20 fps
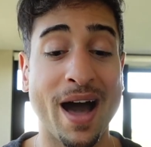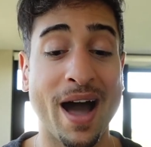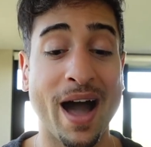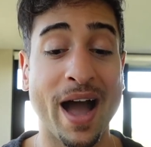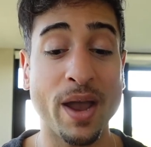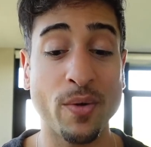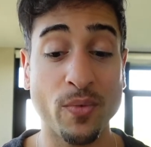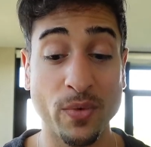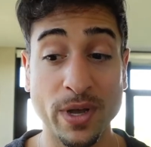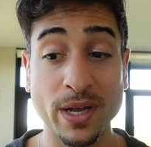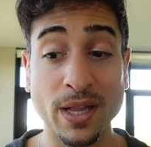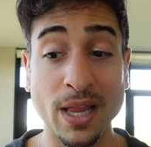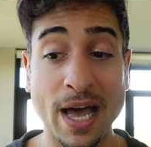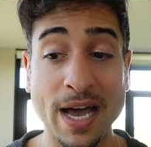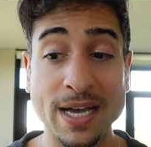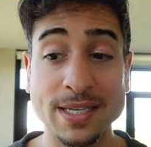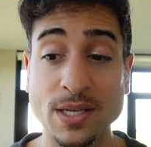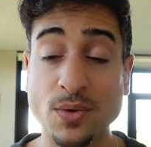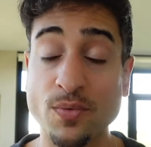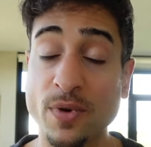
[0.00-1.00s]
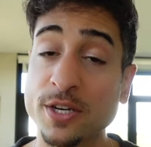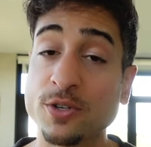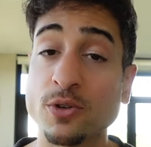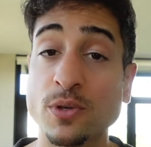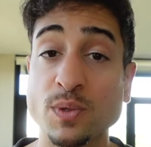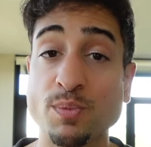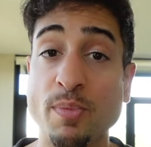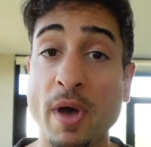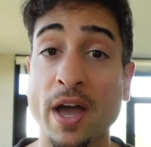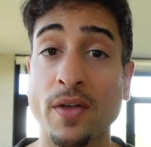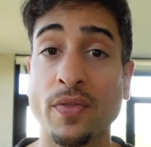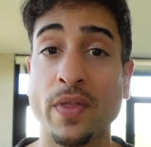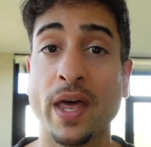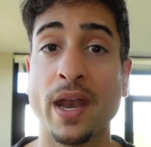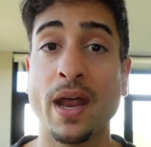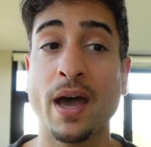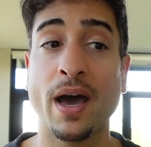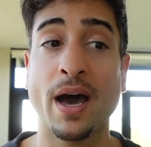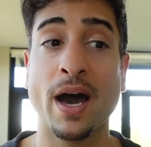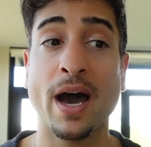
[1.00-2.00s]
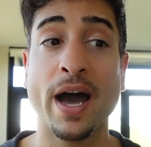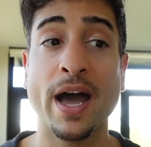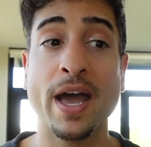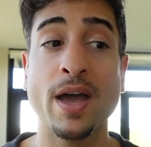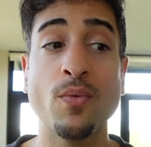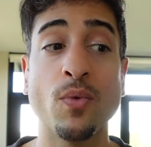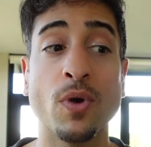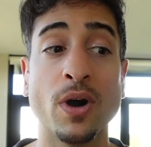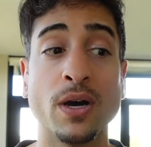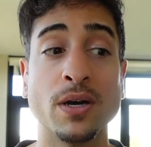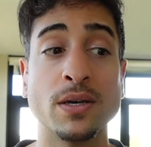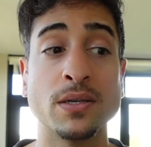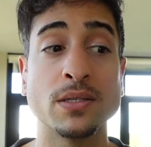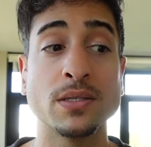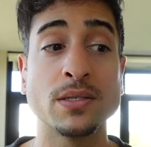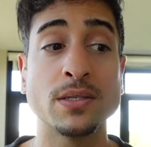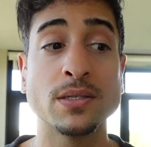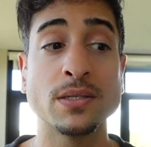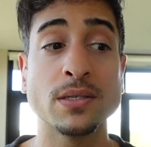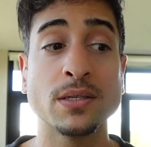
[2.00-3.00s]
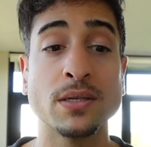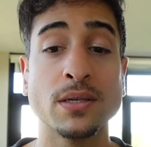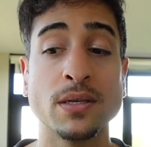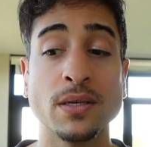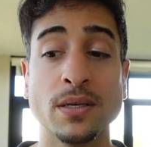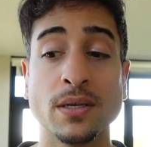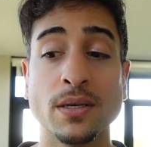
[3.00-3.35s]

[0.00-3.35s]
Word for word: I realized in retrospect that I was